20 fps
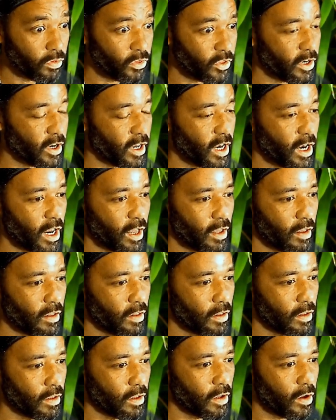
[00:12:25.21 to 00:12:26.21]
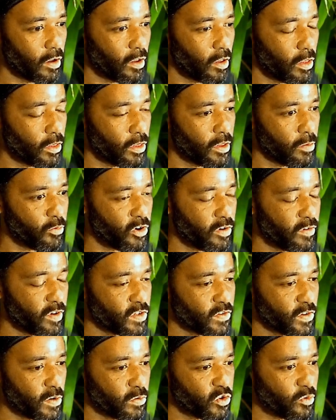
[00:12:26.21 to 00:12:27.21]
any the previous
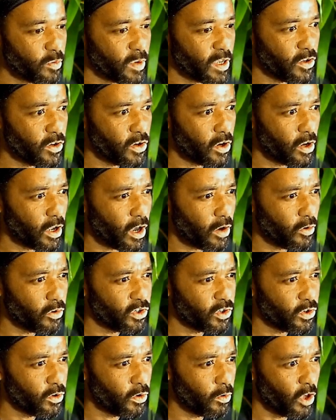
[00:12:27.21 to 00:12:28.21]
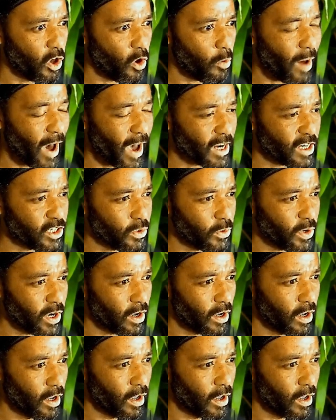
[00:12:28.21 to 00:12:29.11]
films of me, you can go back to a